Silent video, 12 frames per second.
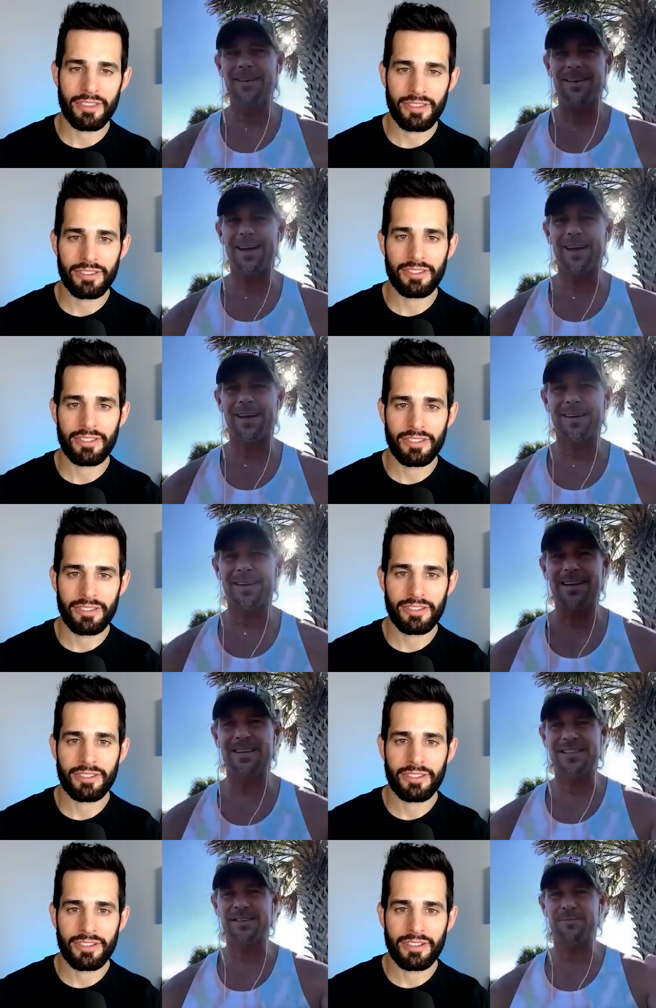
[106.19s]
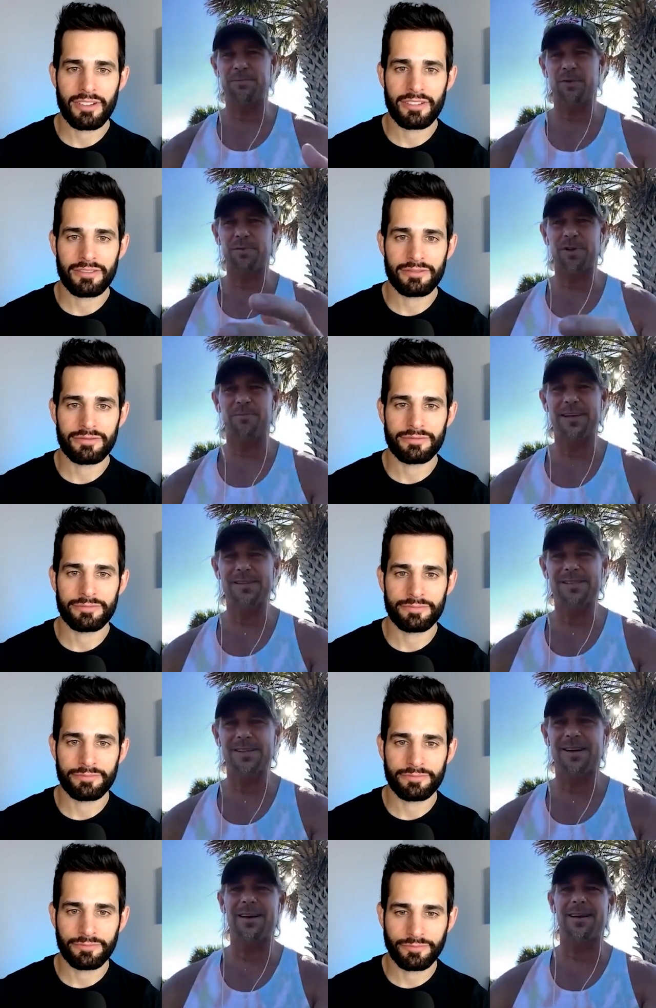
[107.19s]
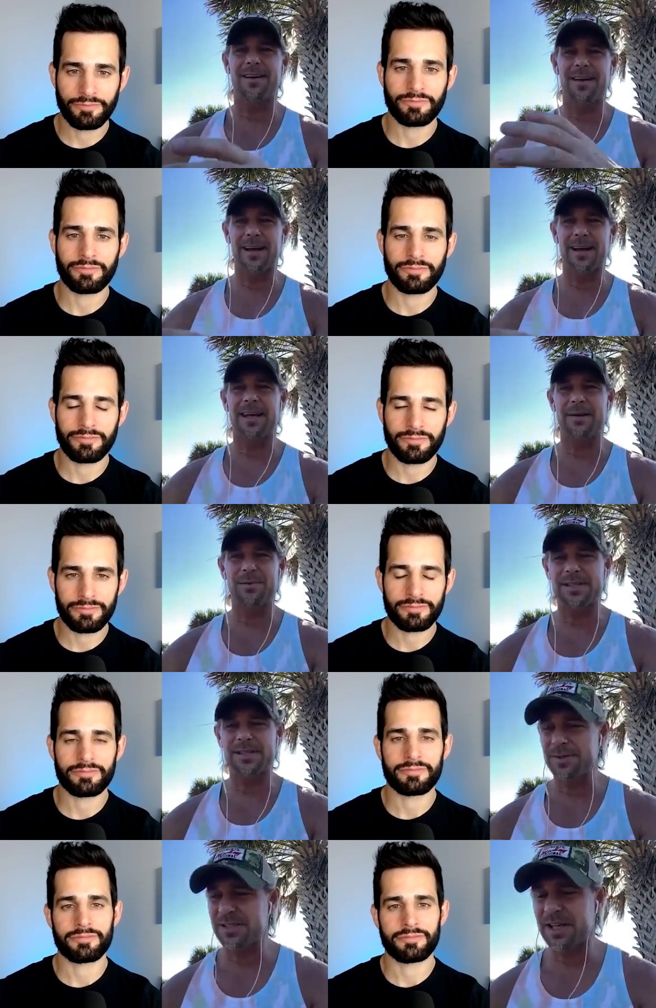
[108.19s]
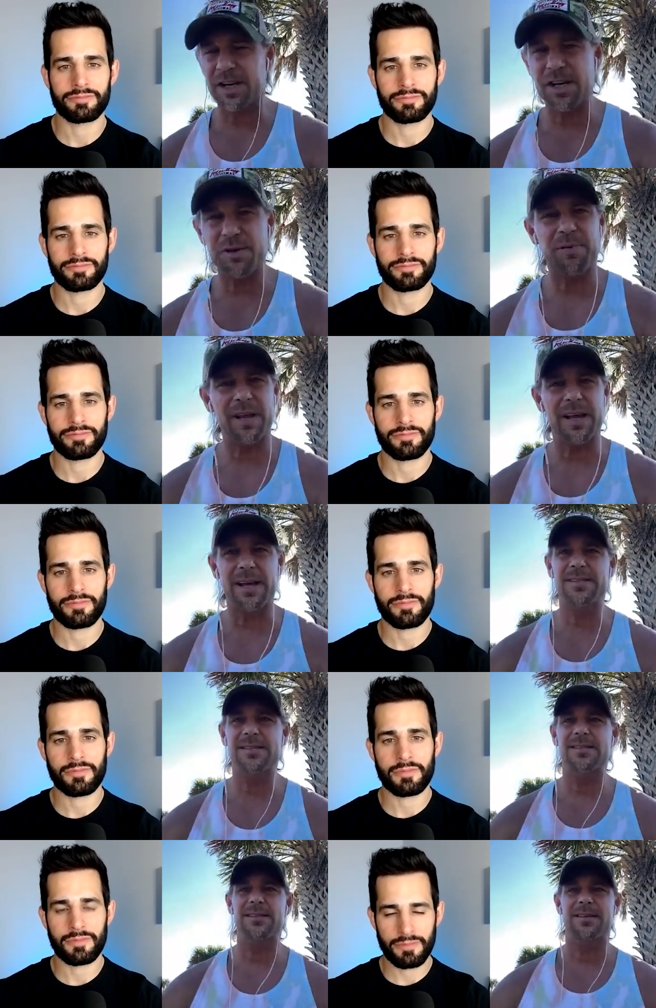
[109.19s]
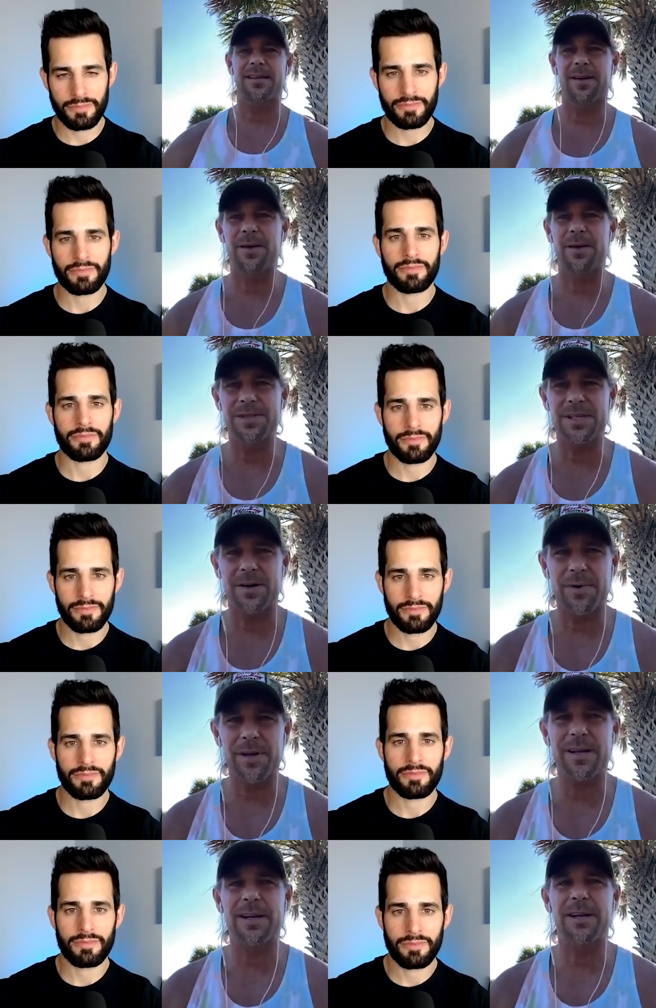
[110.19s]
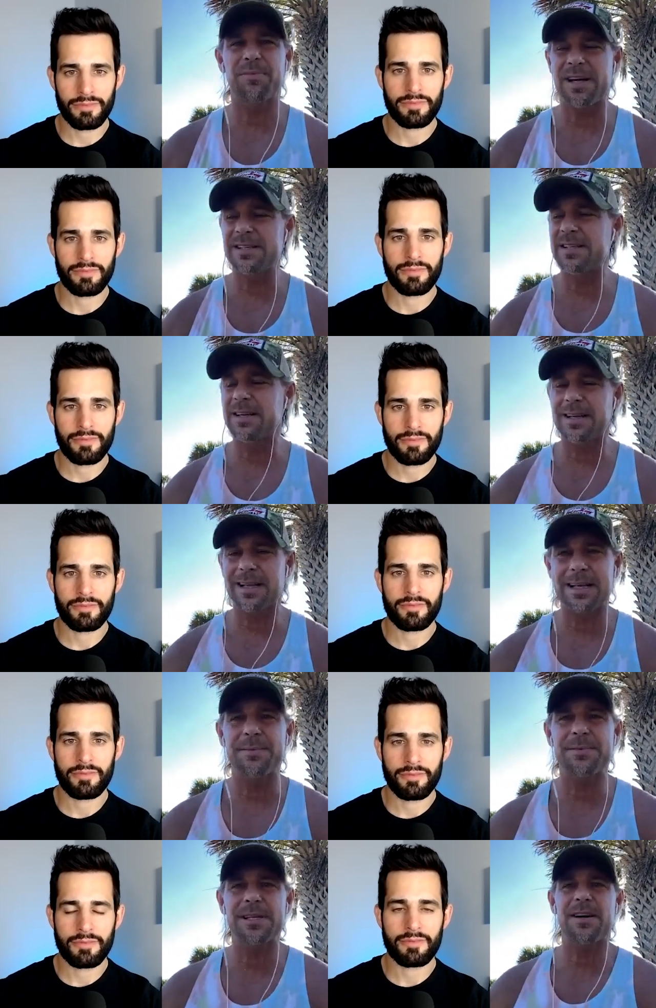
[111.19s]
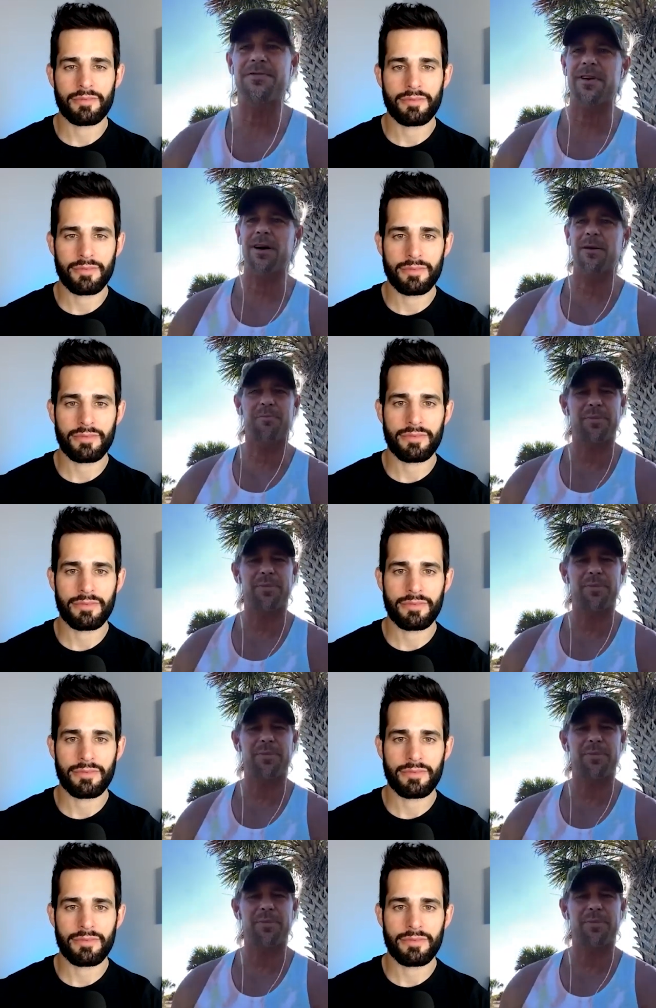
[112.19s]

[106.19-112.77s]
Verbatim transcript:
Speaker 1: like, and see him work with my son, like he was in a good place, you know, he was in a really good place. He cleaned himself up,